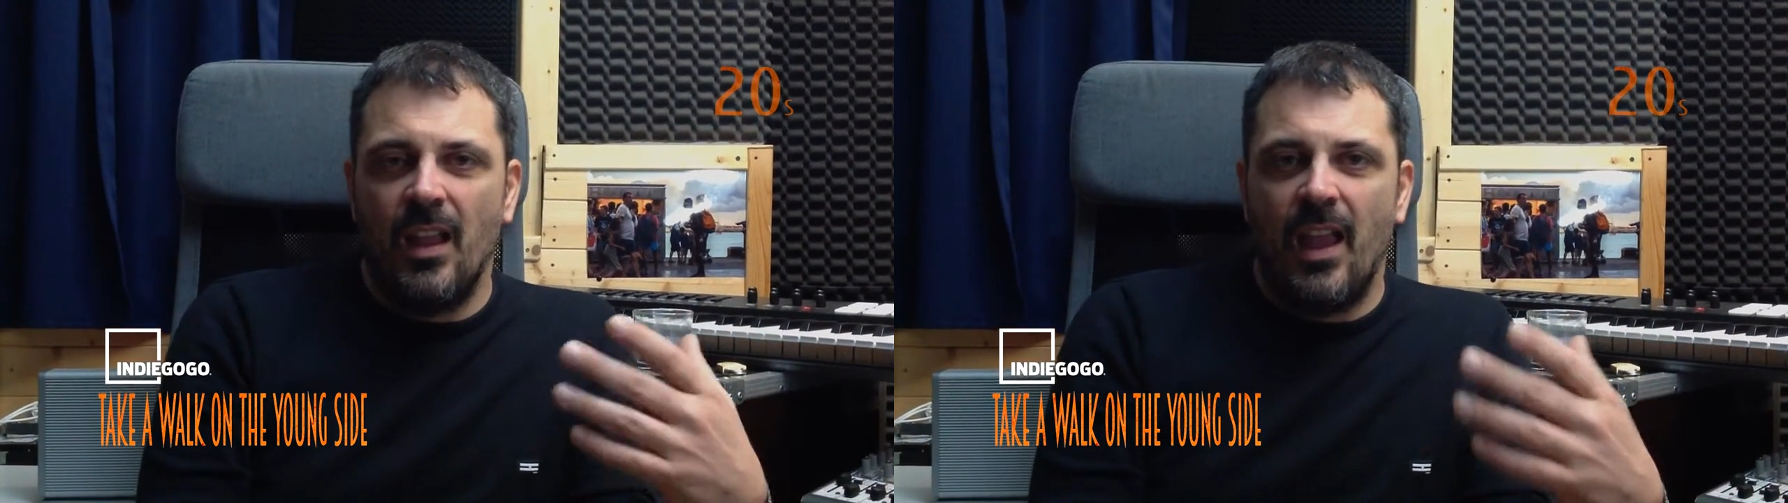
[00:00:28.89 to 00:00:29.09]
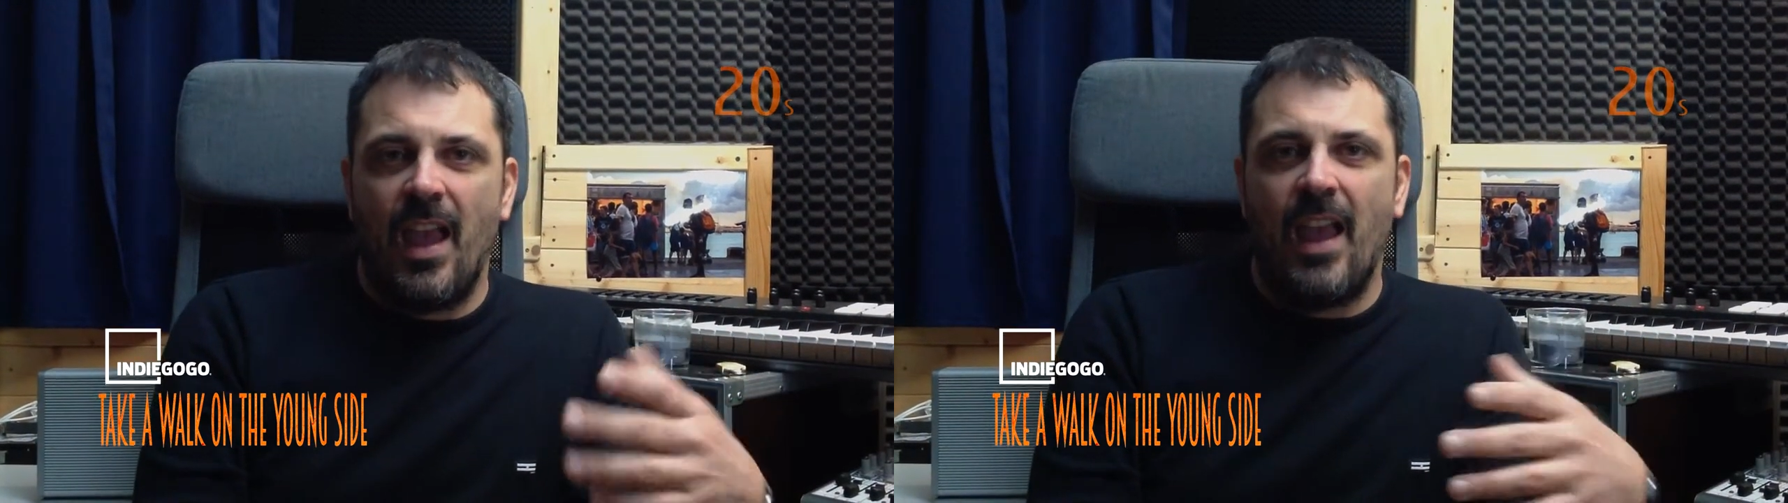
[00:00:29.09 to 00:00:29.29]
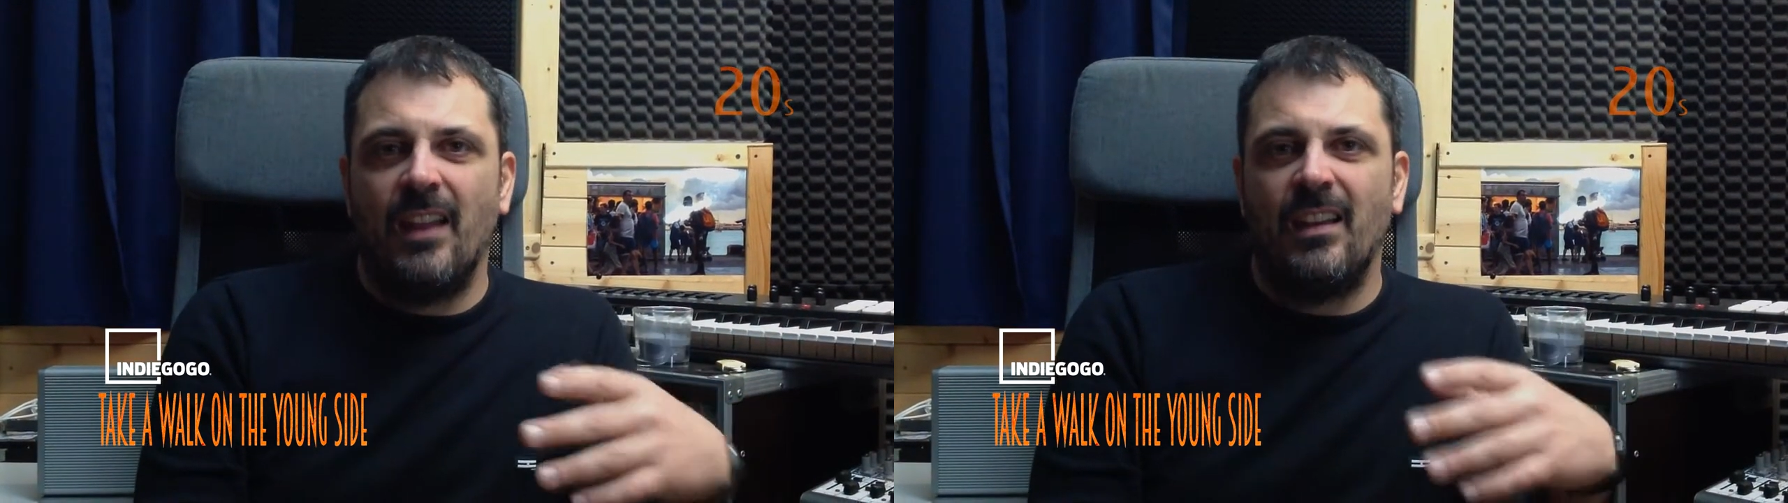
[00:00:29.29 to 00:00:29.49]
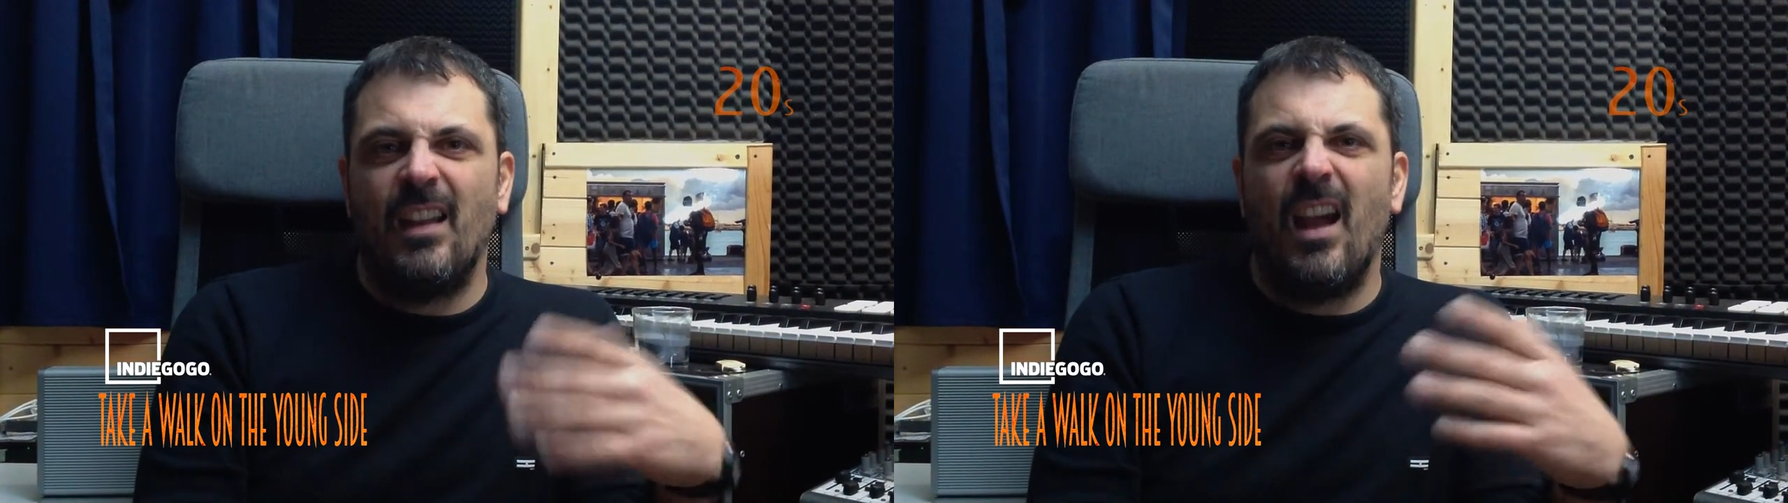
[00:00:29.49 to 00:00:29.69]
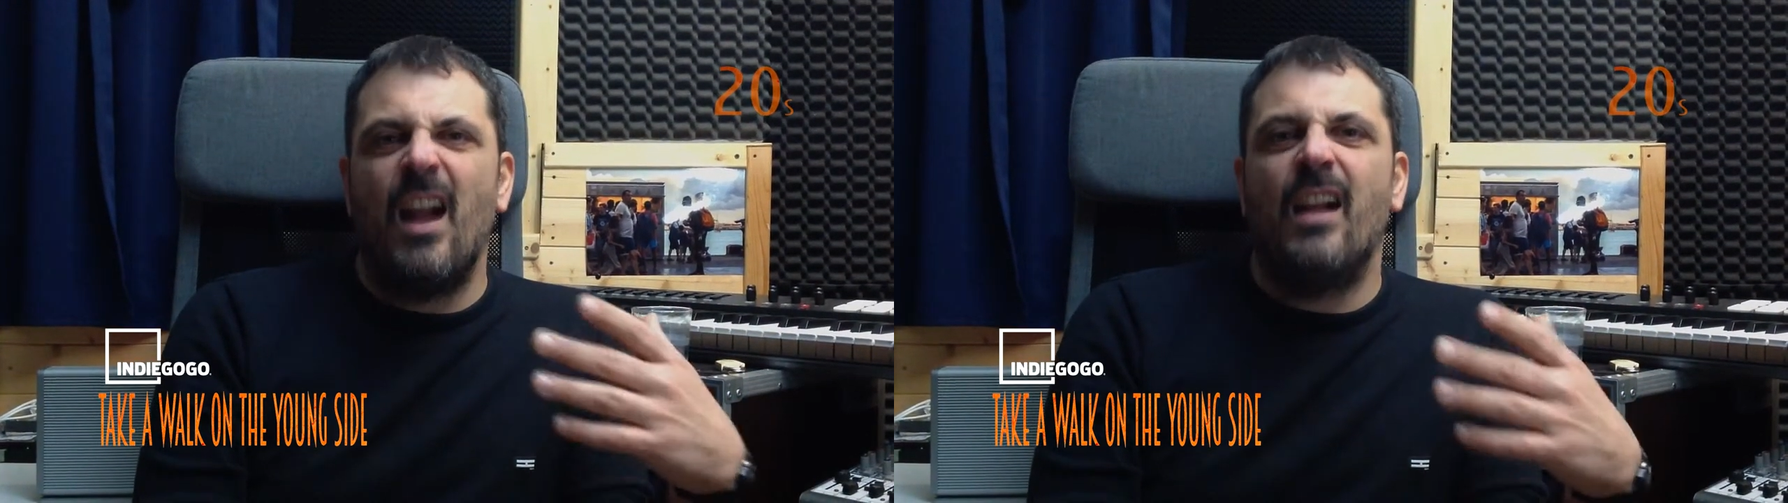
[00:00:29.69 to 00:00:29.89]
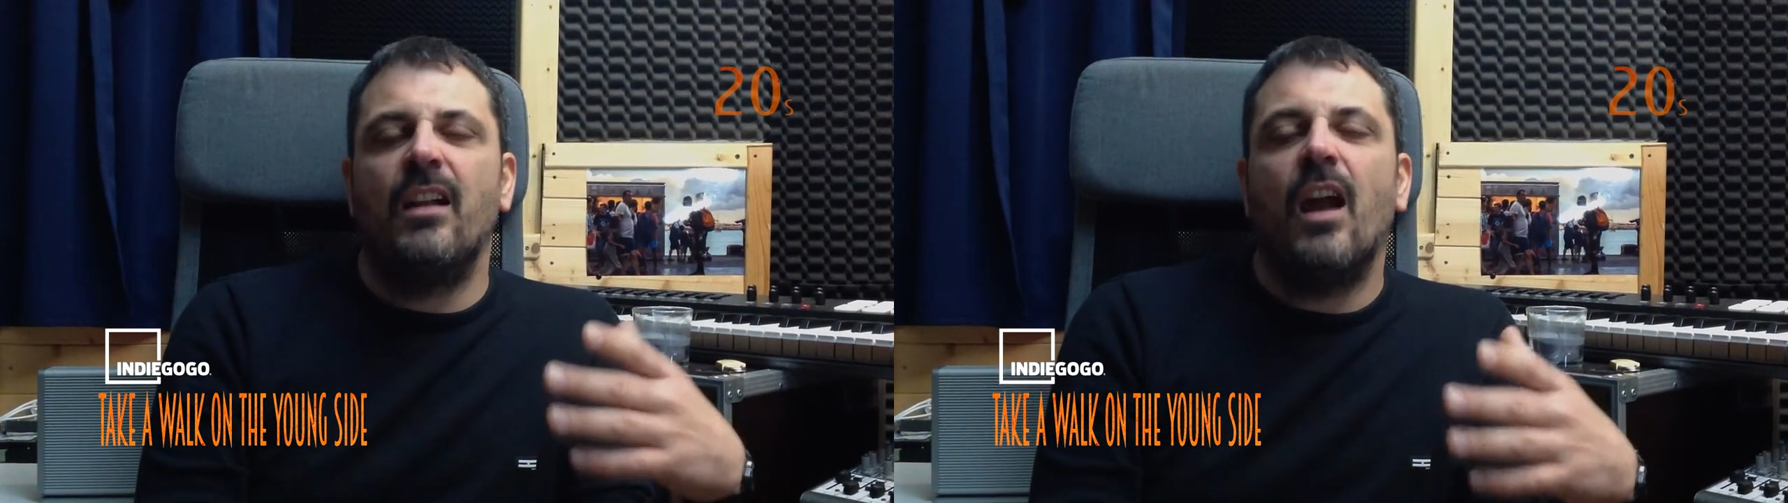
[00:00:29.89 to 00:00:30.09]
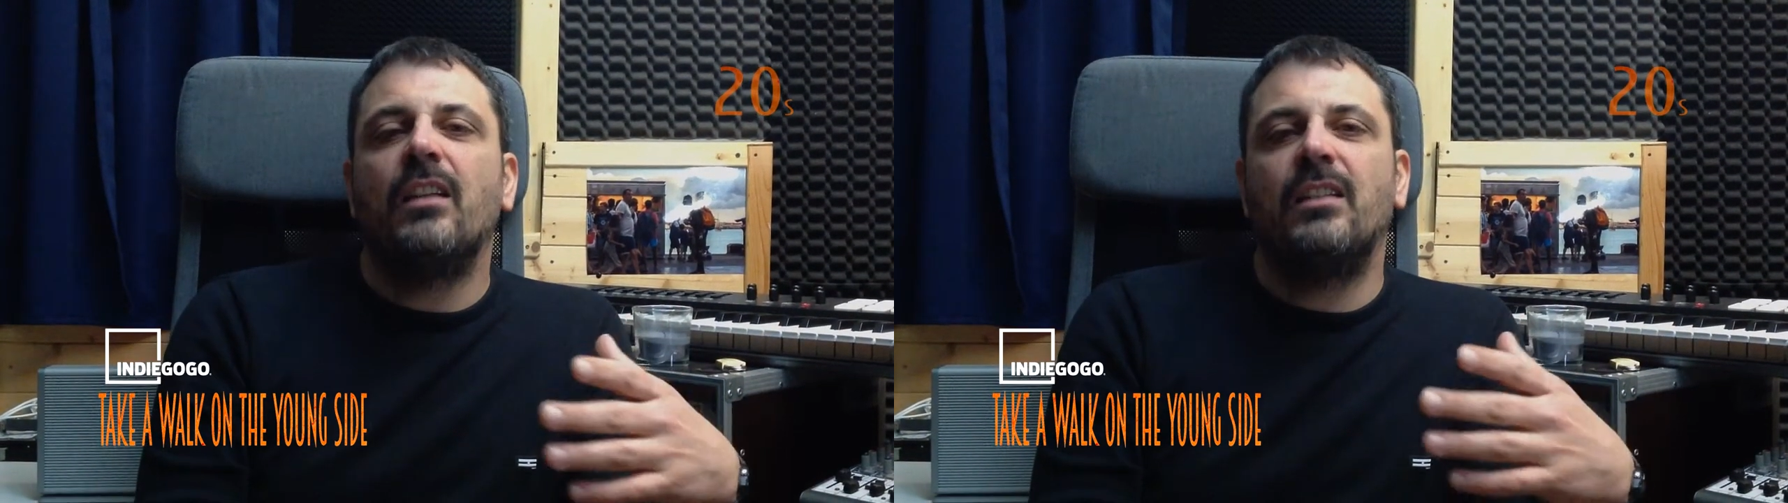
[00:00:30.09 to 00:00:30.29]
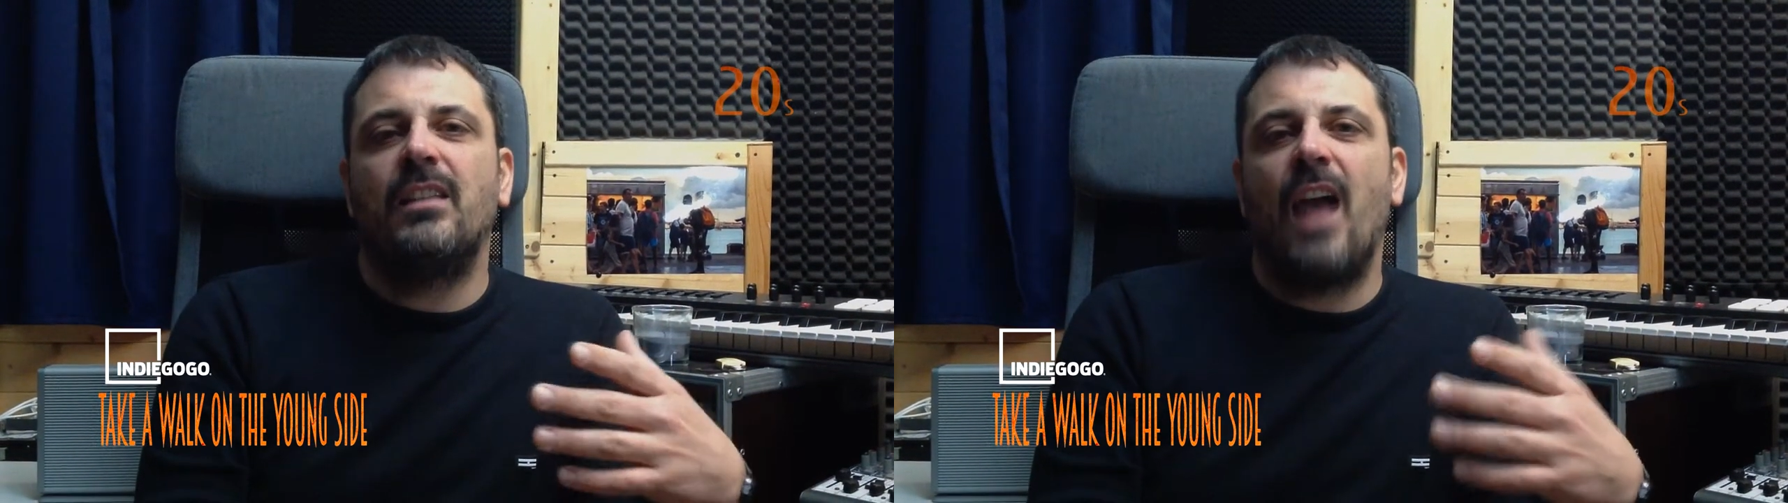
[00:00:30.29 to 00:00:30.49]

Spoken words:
and are not